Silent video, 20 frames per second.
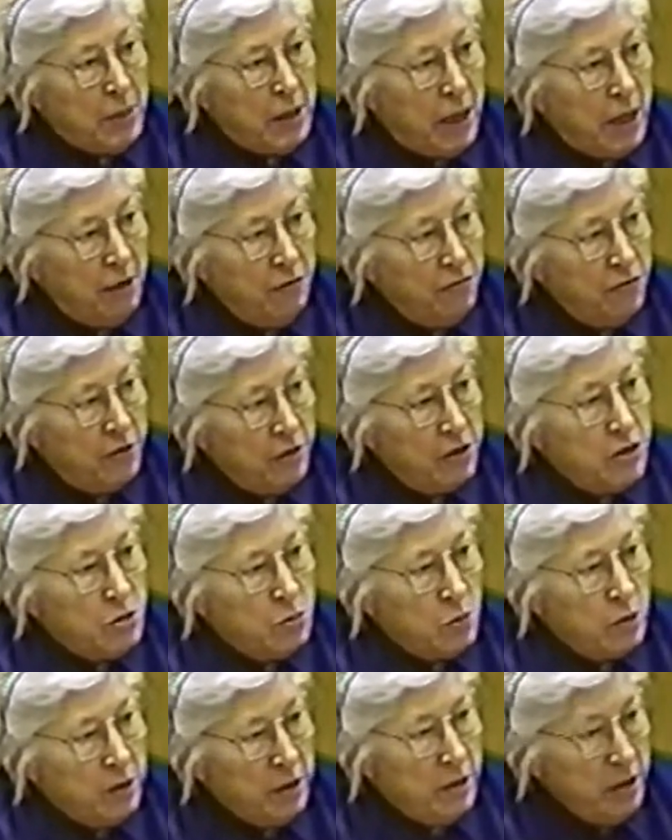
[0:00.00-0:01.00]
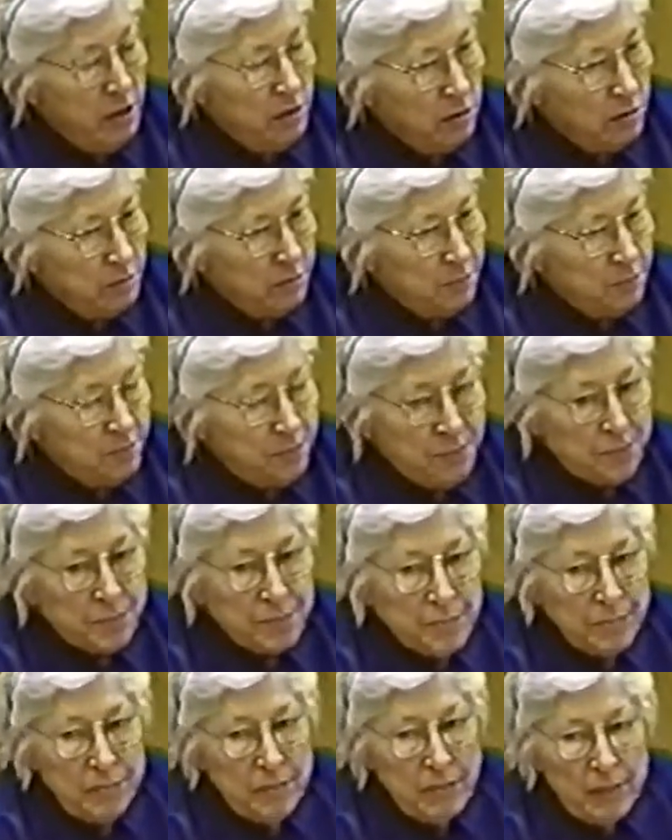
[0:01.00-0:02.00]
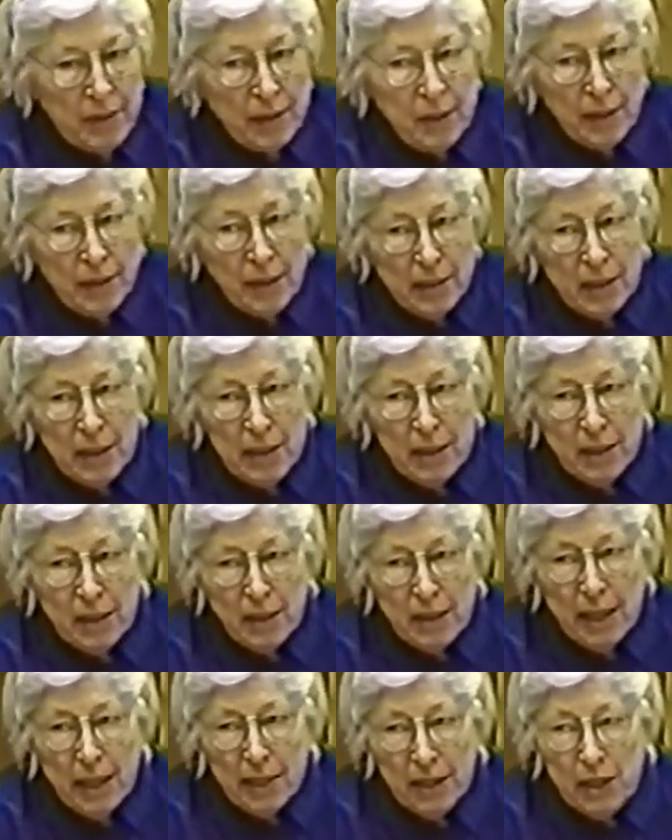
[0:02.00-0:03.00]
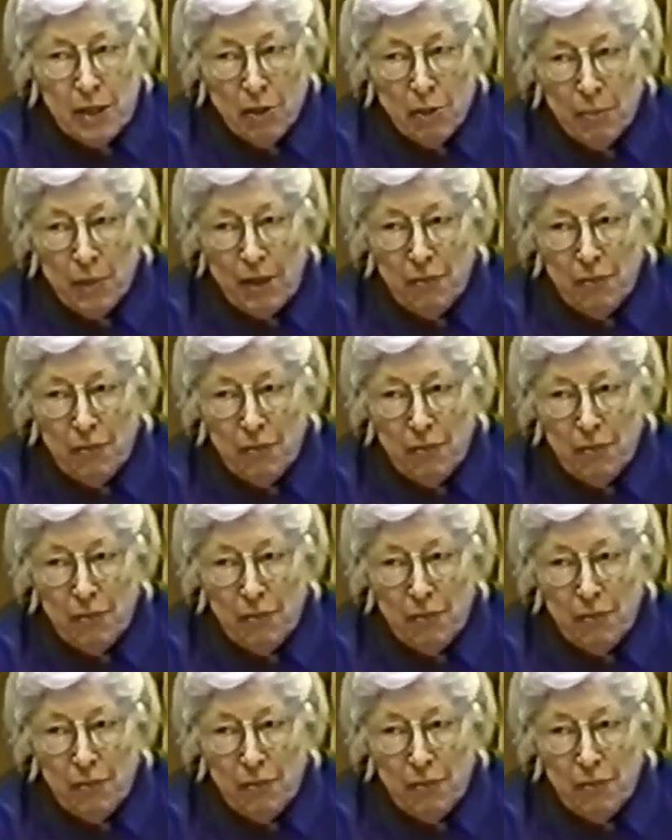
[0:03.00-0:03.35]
but I finished one year. And at the end of that year,